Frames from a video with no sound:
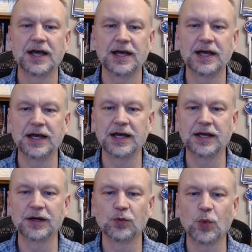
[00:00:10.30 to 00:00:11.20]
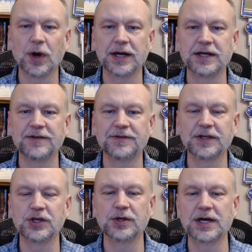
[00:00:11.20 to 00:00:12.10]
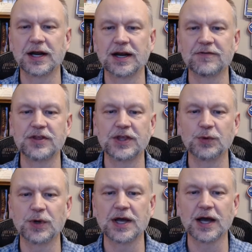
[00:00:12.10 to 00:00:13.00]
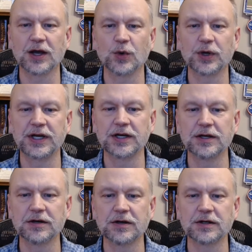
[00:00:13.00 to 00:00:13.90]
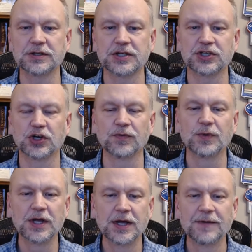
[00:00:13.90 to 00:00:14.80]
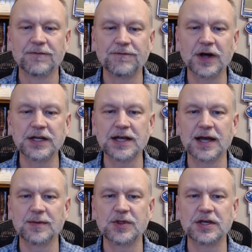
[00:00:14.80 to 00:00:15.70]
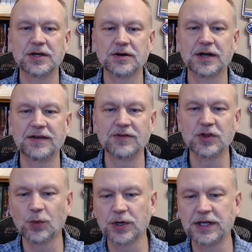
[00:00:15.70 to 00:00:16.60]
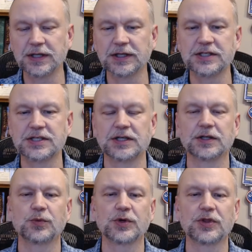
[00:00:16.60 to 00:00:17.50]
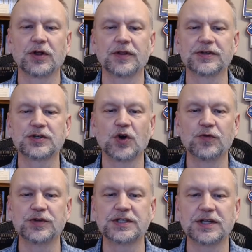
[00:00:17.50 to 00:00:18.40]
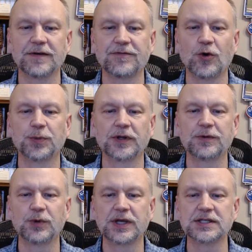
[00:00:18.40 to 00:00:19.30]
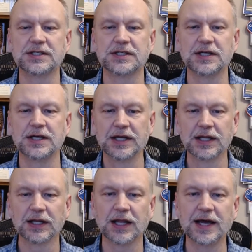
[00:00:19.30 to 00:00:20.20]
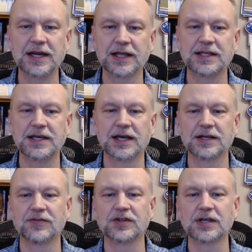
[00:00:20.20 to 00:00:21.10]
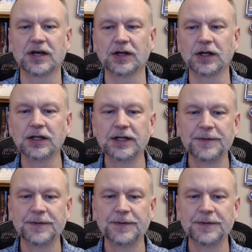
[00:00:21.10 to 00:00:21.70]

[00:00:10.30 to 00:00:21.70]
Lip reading: and wanted to fill you in on everything we got going here. Such a fun time of the year, even though we're dealing still with all this COVID stuff. Hopefully we can see light at the end of the tunnel.